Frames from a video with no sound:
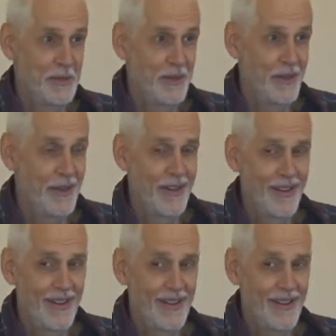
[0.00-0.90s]
No.
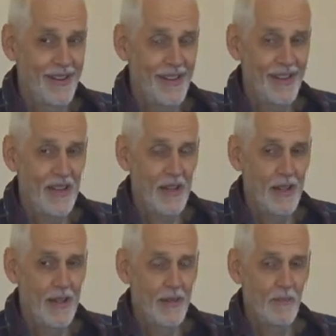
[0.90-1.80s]
Okay.
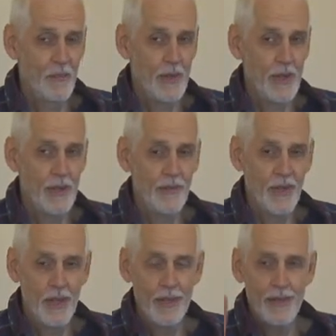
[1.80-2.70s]
Now,
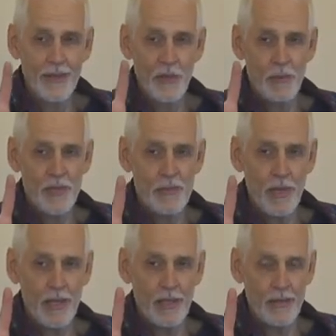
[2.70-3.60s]
two
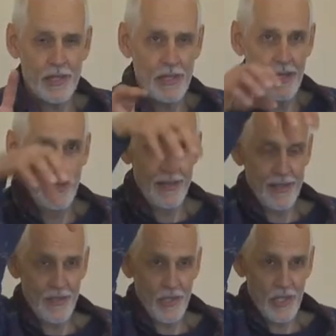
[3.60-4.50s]
perspectives.
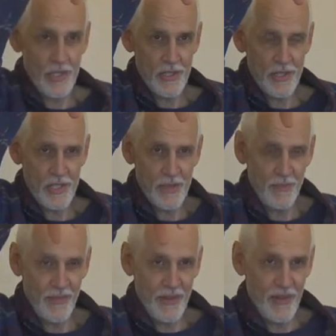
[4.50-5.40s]
There's Jesus,
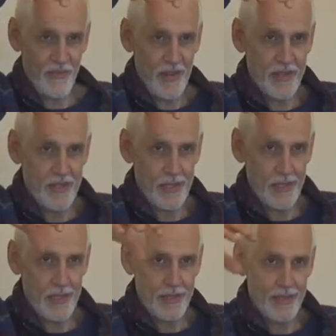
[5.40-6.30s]
there are the
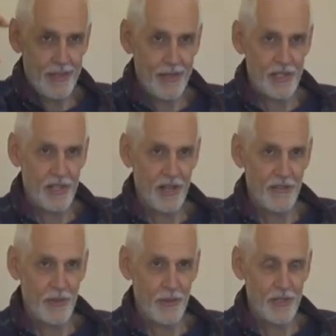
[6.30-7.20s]
Pharisees, there are the sick
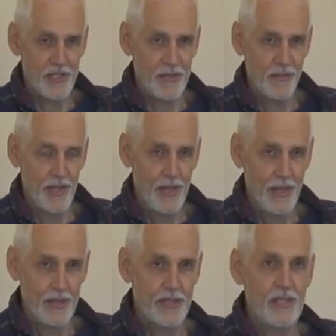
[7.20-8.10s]
folks.
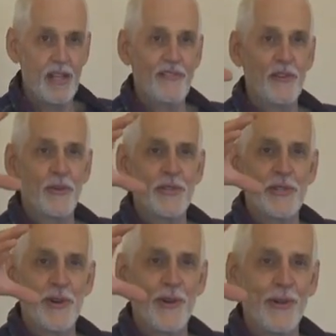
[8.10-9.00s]
The sick folk
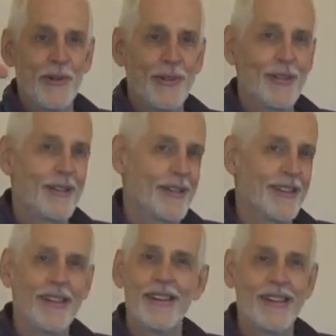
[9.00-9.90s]
saw
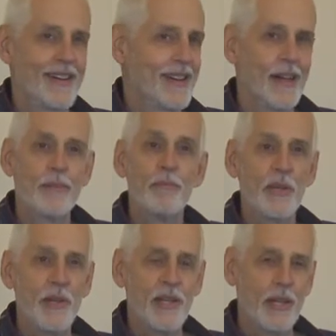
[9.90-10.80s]

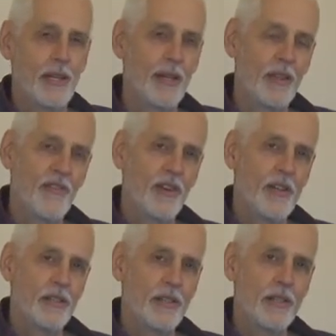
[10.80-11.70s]
beauty, the
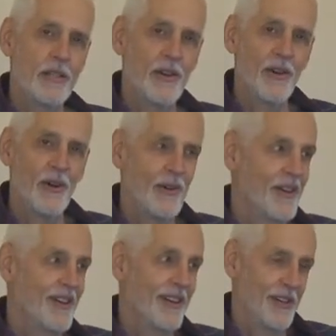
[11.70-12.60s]
Pharisees saw
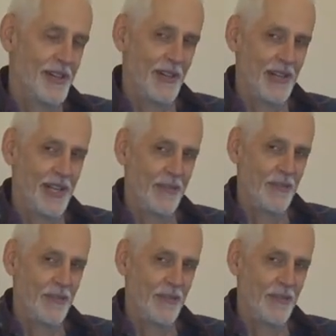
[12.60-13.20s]
ugly.